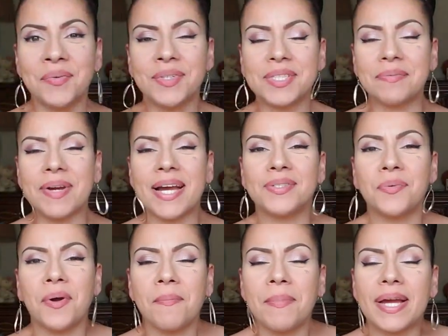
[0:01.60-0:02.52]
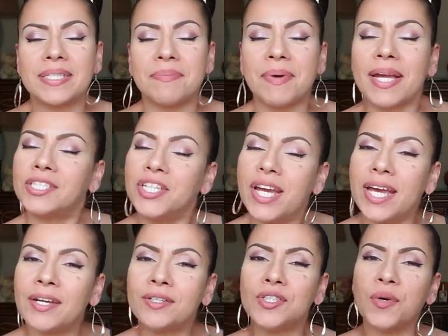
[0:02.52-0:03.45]
What's up, guys? Welcome back to my
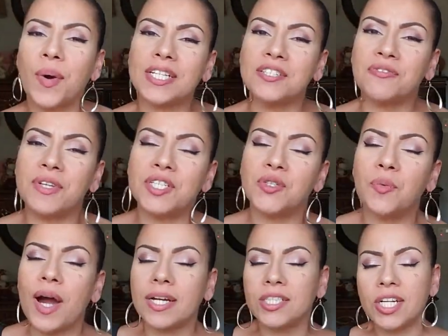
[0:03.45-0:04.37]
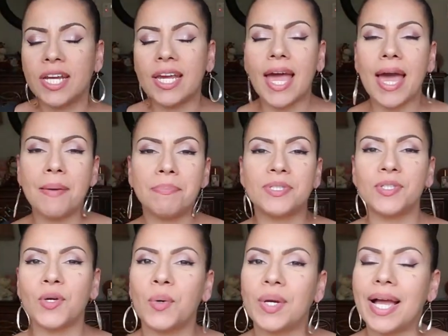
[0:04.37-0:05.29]
channel. So I just finished watching
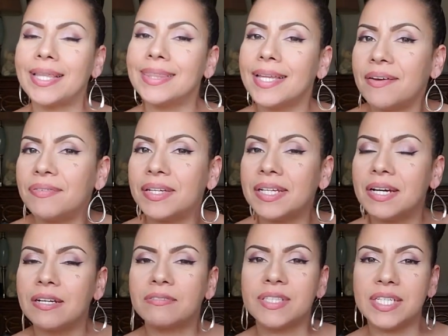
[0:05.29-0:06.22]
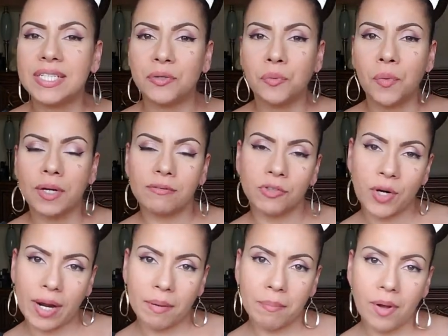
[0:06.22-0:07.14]
episode 11 of season 1 of
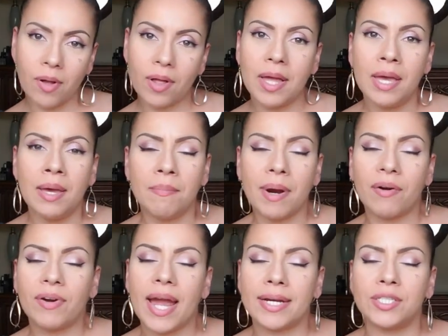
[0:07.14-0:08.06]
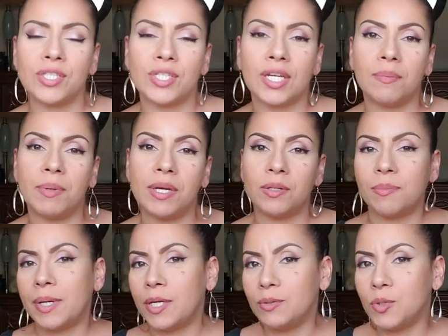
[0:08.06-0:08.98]
Dragon Ball. My reaction is going to be under
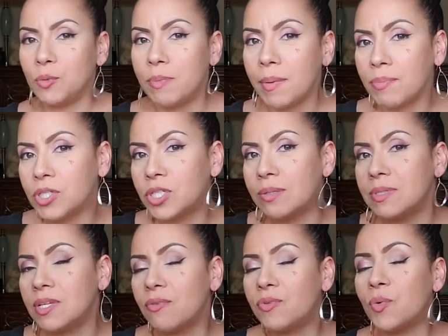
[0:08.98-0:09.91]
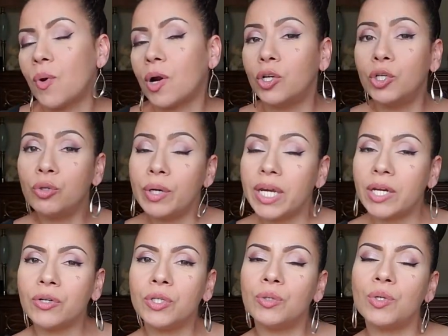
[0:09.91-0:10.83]
my YouTube memberships. If you are new
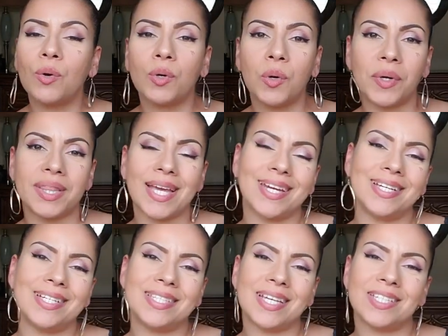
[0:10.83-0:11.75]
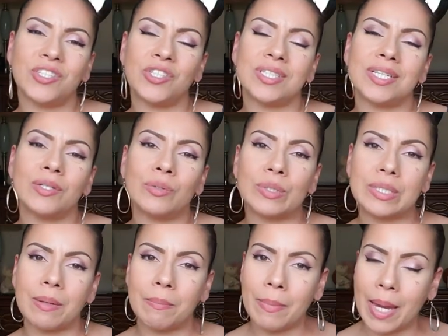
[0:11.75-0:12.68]
here and you don't know what that is, that's just a little
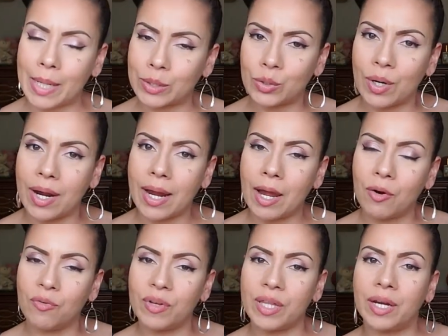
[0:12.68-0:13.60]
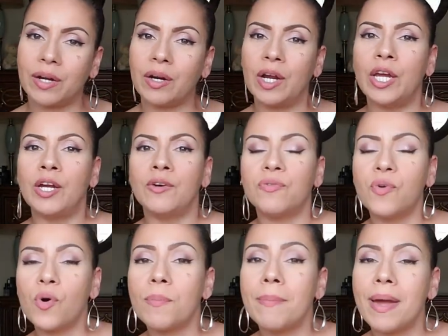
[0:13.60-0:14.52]
something extra I got over there.
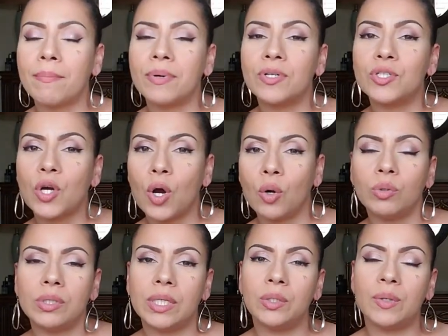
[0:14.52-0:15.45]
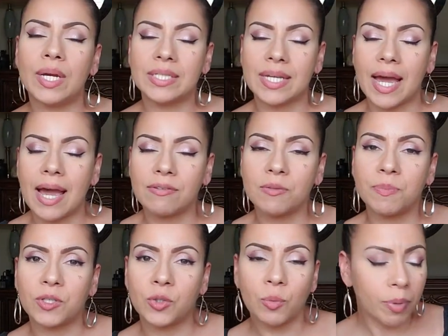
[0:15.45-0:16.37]
For members only, you get to have
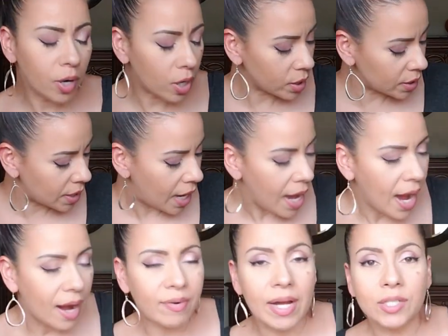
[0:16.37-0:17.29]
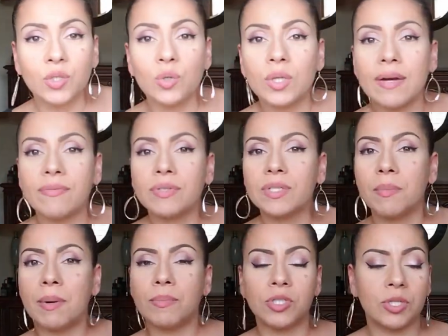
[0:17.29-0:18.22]
special perks. I've got two levels of
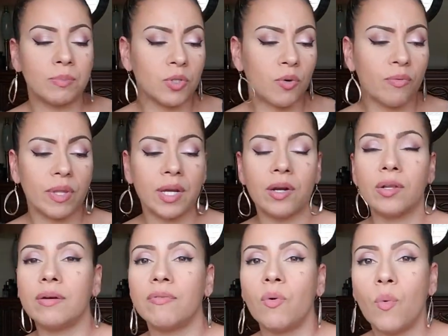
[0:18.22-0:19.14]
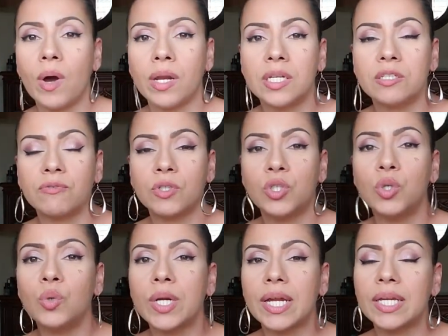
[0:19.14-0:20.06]
memberships over there. Level 1 is for
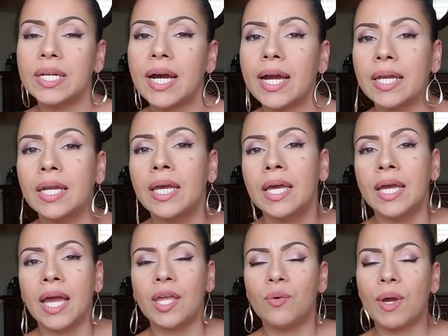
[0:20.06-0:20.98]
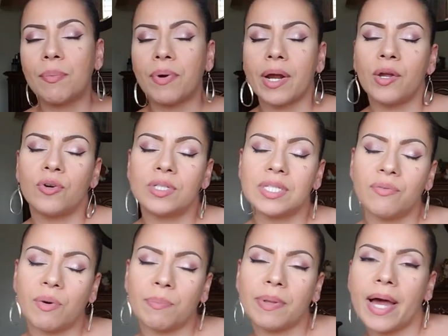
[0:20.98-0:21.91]
$2.99 and you get priority
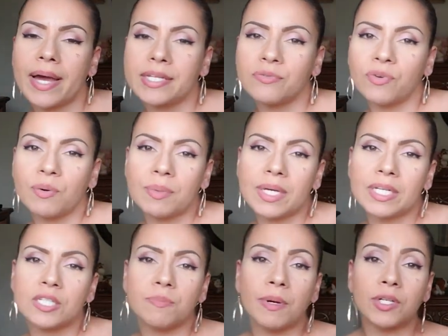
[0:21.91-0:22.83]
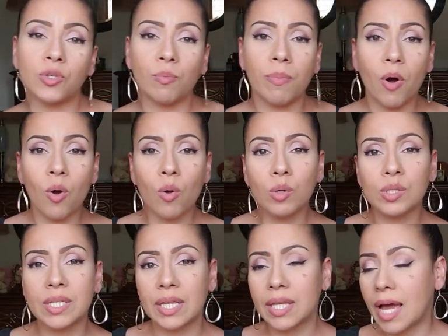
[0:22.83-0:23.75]
replies from me, special
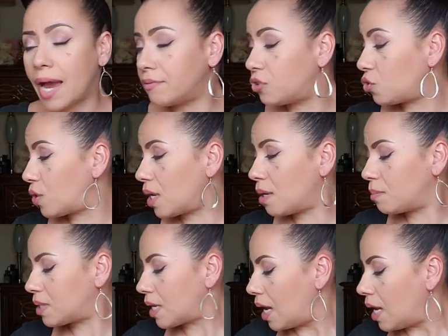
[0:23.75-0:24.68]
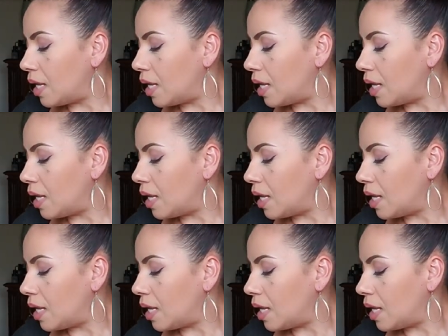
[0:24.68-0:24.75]
polls, and live streams.